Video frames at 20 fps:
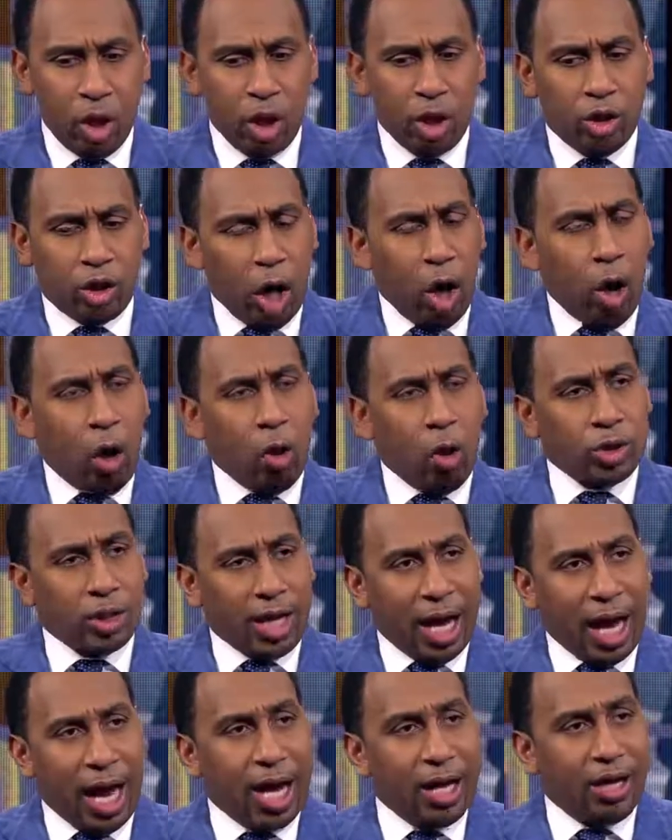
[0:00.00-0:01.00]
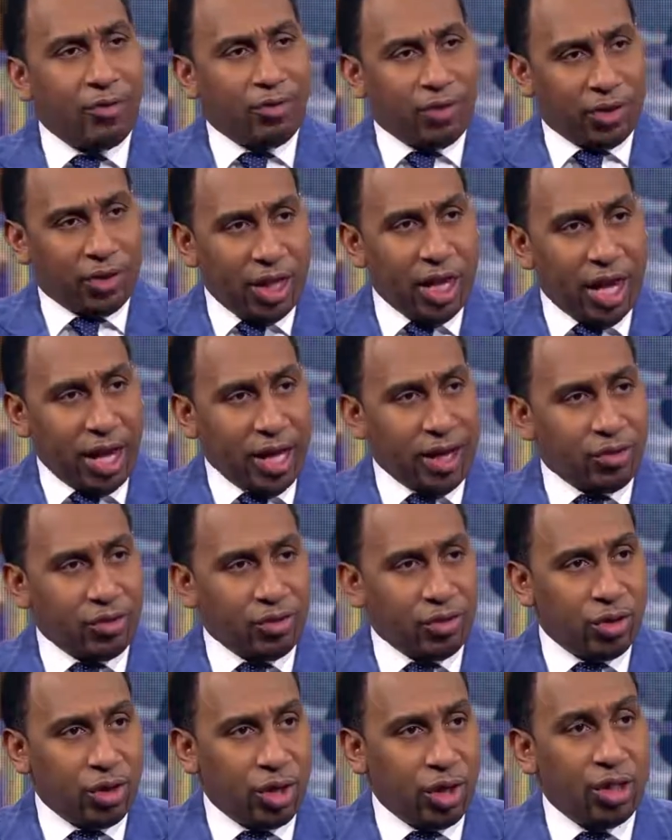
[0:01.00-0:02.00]
Those kind of
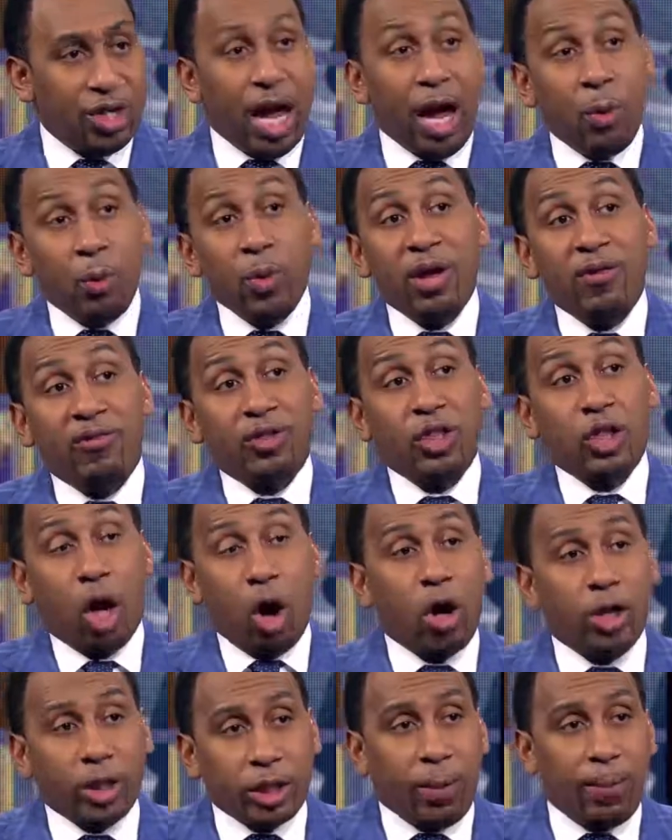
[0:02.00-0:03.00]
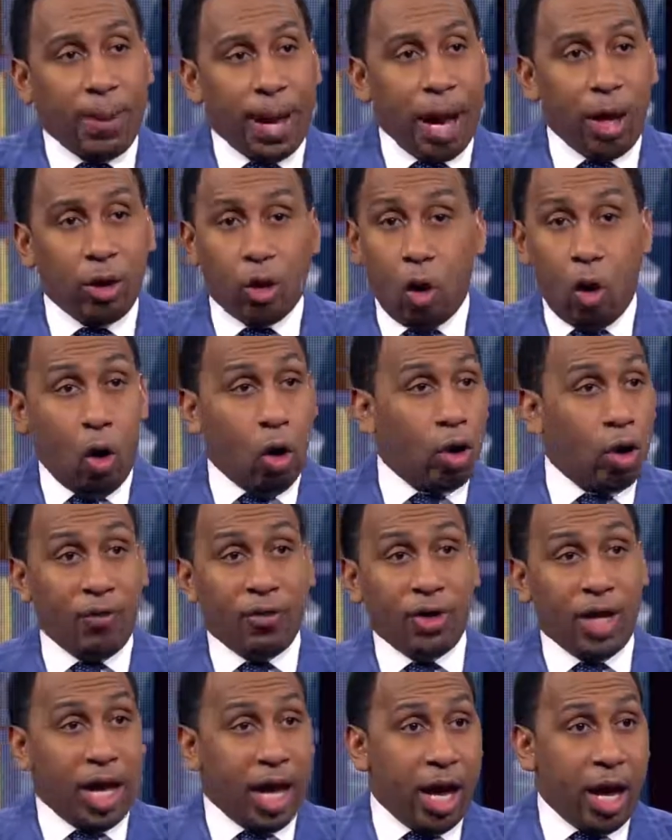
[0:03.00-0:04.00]
things that we've talked about all over
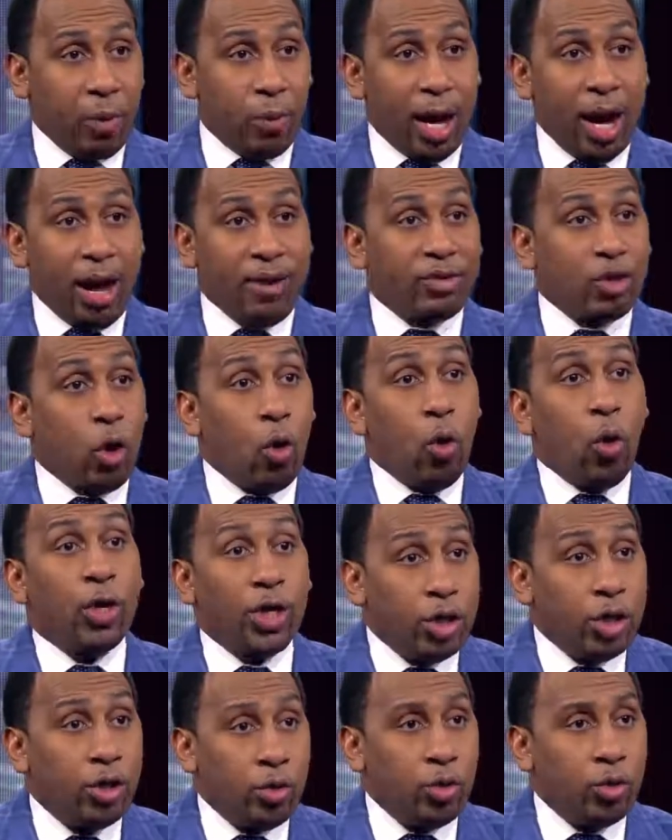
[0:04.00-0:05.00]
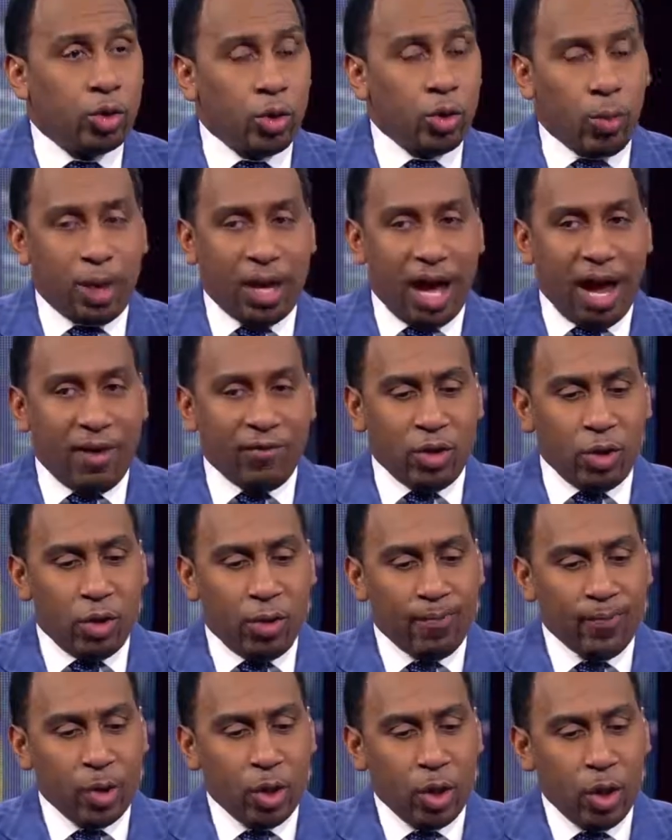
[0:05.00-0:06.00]
the airwaves, on the news or what have you,
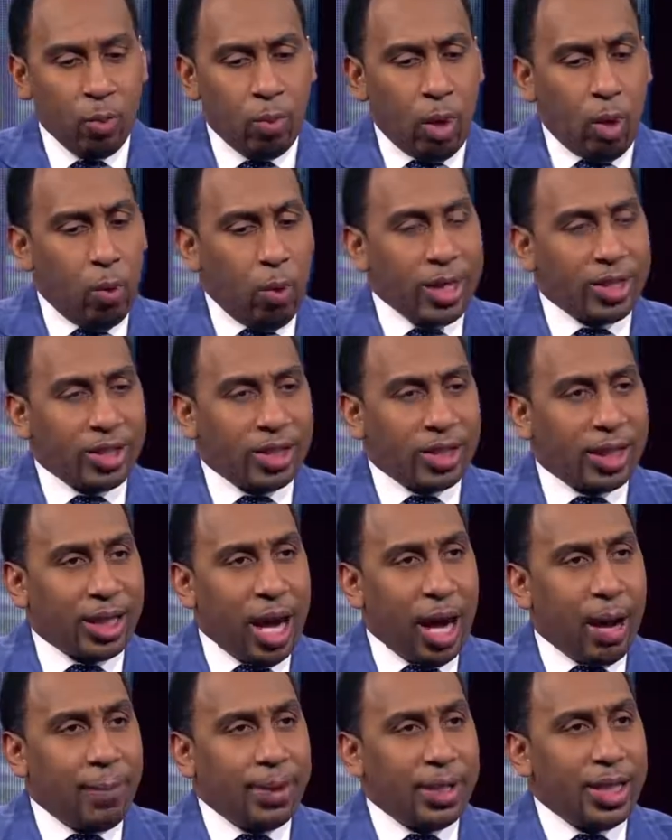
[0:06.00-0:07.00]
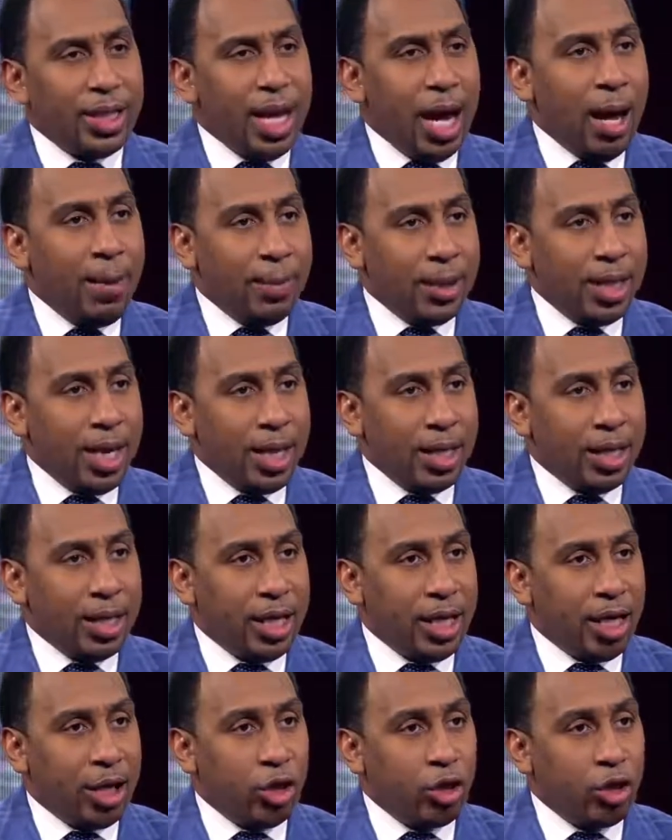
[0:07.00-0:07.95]
well, what's the common denominator here?